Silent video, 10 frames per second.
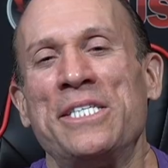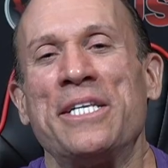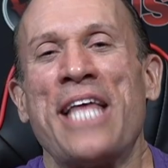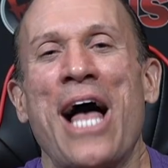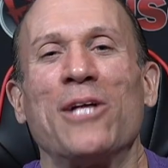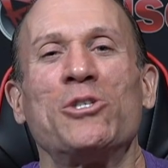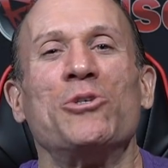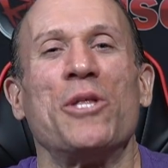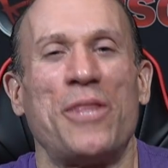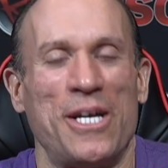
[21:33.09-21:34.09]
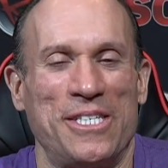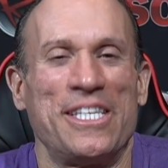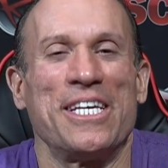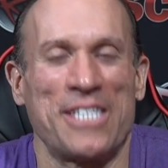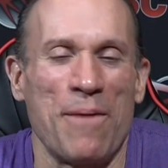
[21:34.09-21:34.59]
it tells you that there's
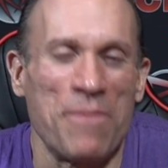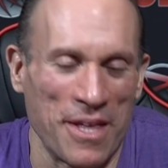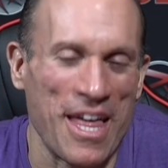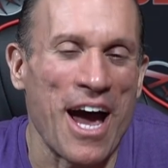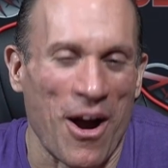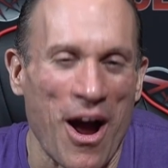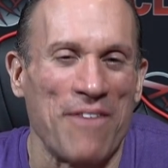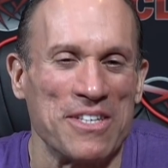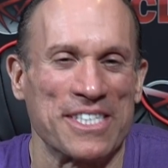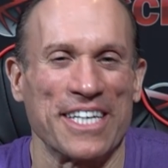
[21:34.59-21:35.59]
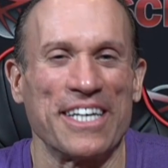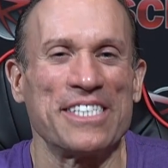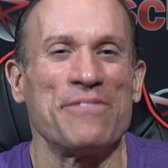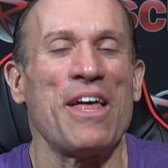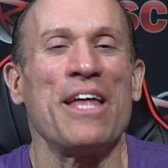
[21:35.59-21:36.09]
there's something there, obviously. Because
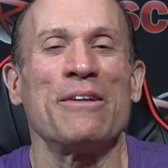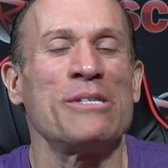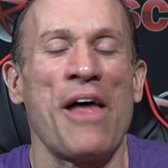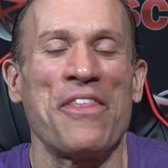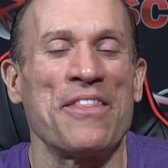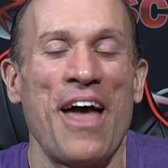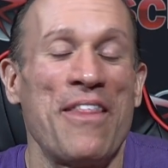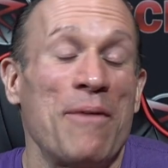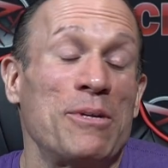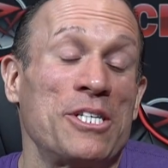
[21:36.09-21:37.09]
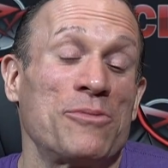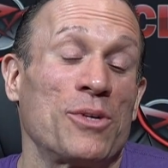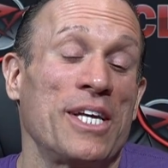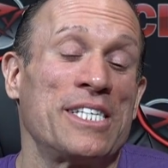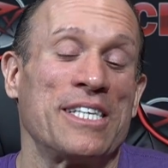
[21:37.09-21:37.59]
if they, there's nothing there, they would just
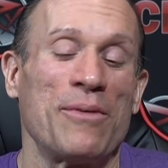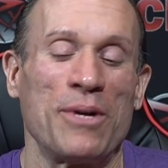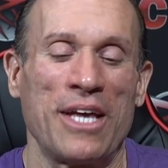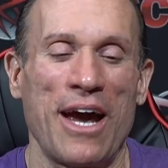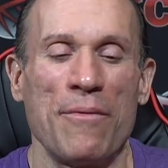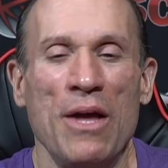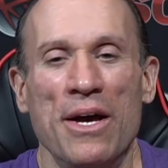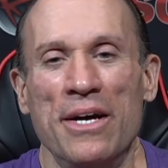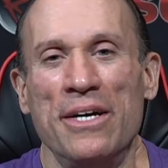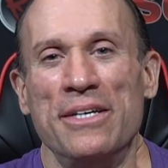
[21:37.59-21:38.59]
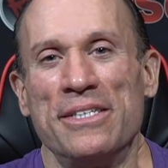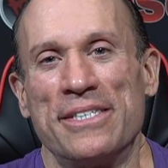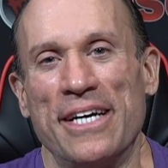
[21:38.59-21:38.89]
release it. They wouldn't care. So, so.